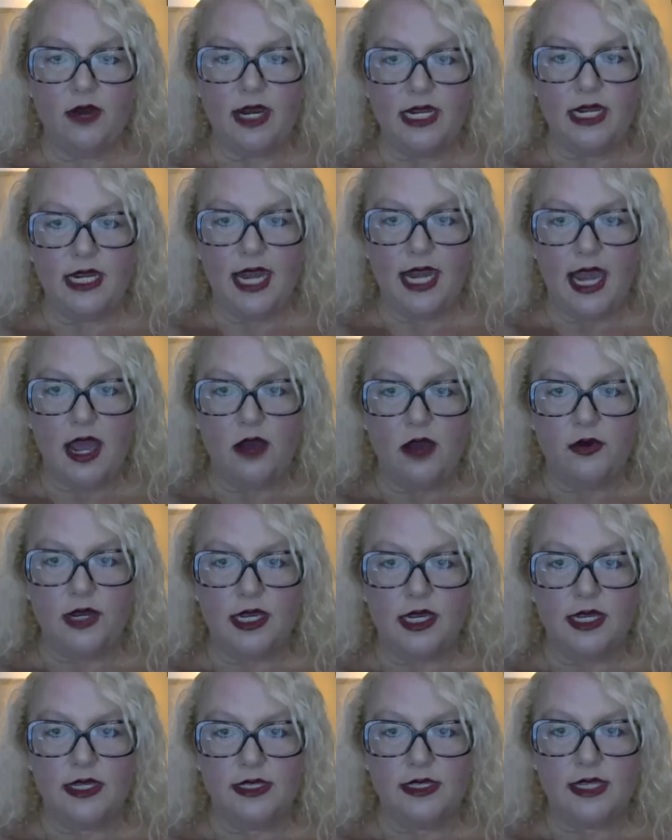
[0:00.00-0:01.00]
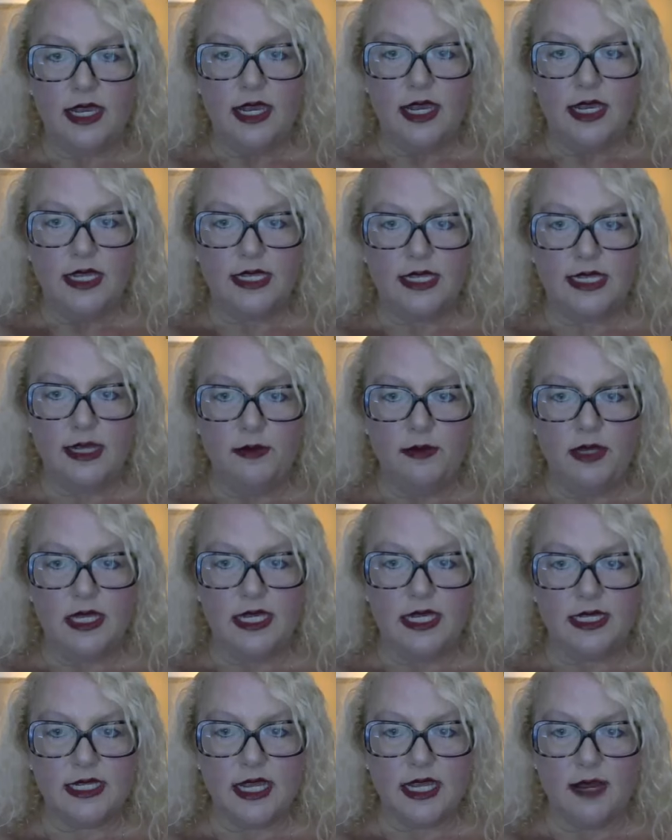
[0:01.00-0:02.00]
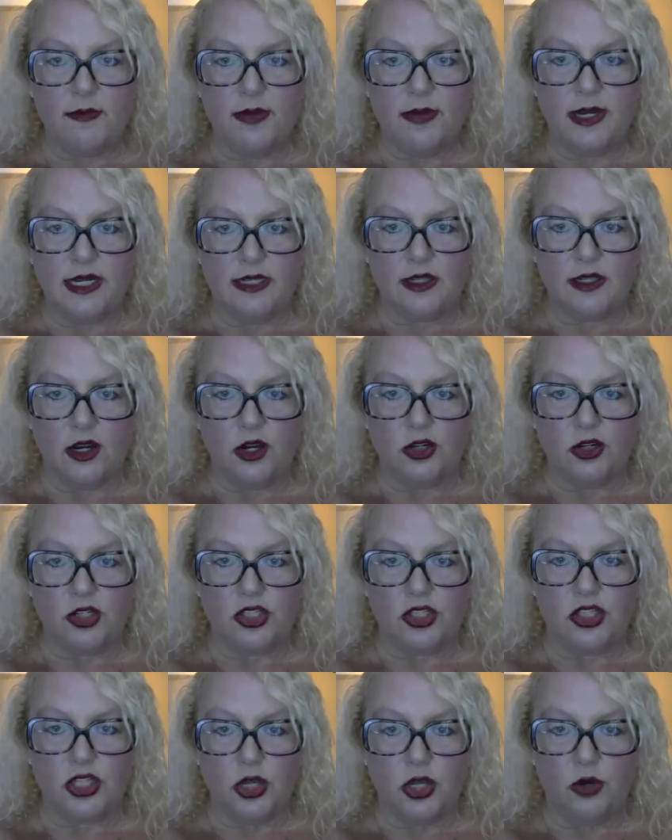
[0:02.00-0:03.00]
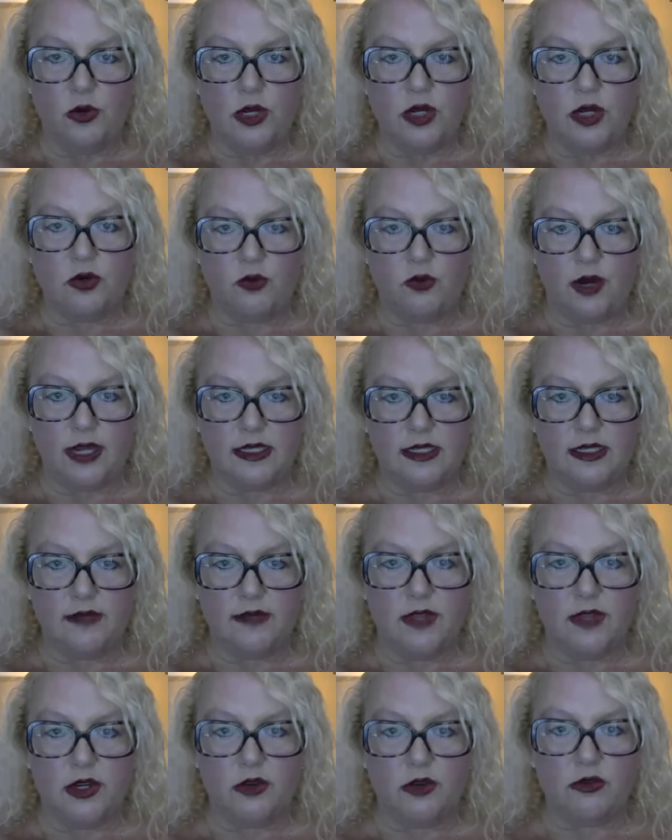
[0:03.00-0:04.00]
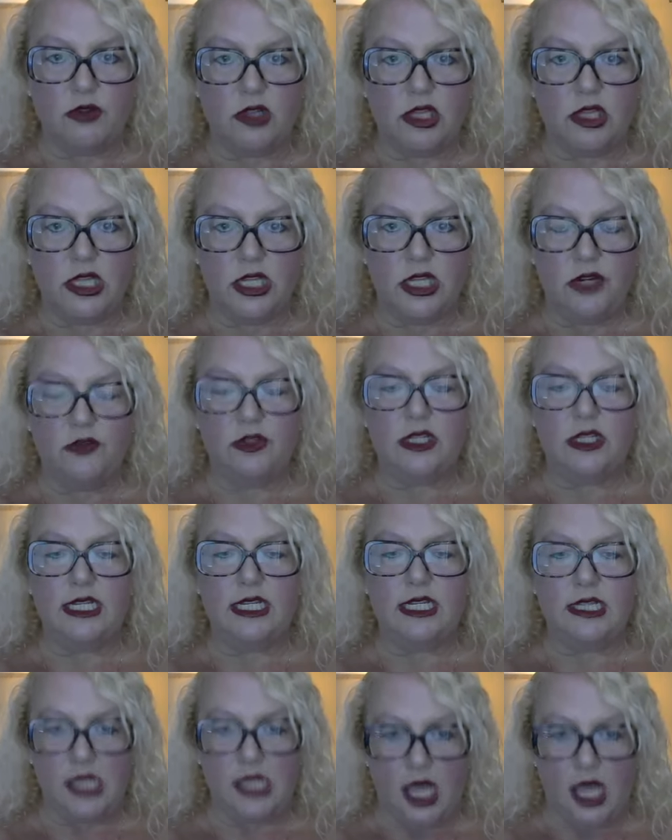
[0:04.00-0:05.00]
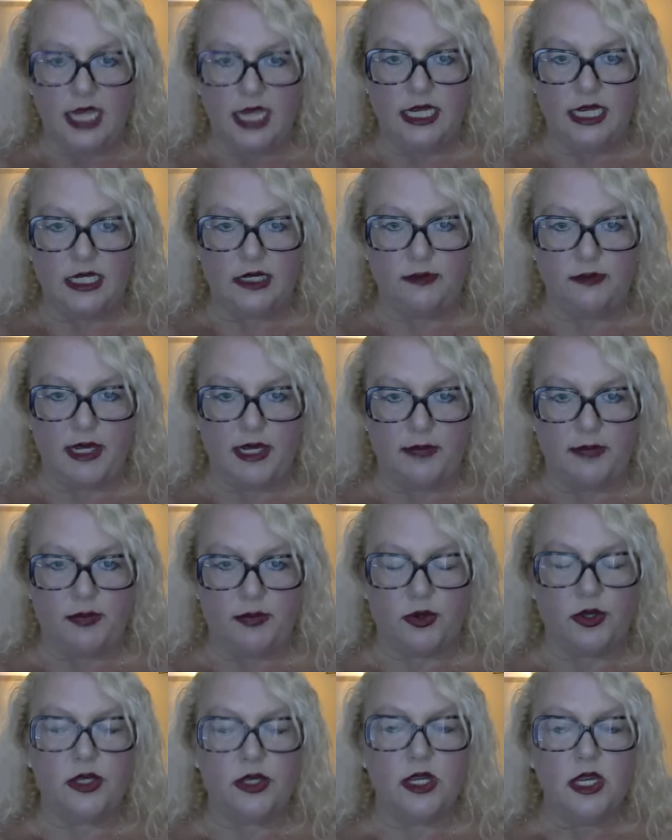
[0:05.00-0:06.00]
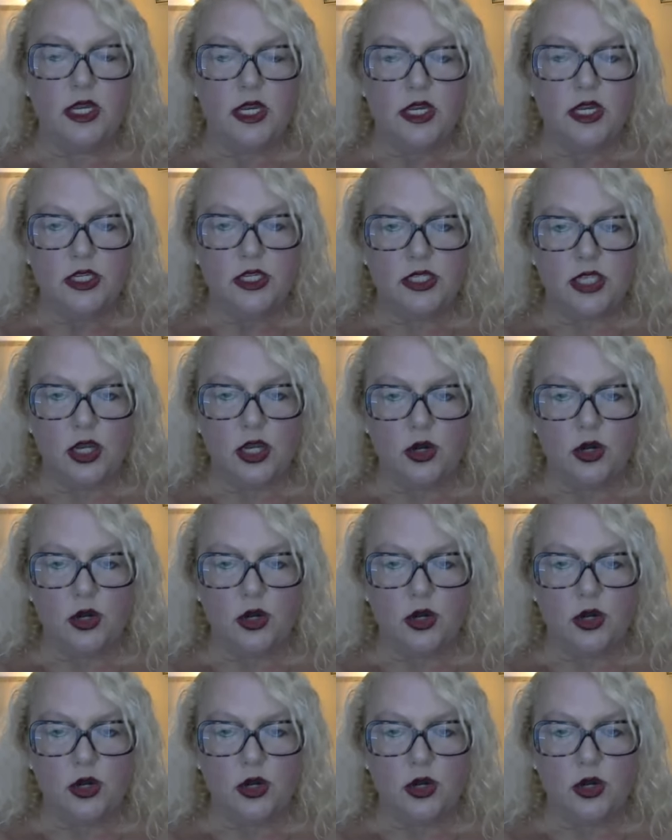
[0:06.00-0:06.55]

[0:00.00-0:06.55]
right yeah. now is some of these companies are so aggressive; they're literally lying to people. Yeah.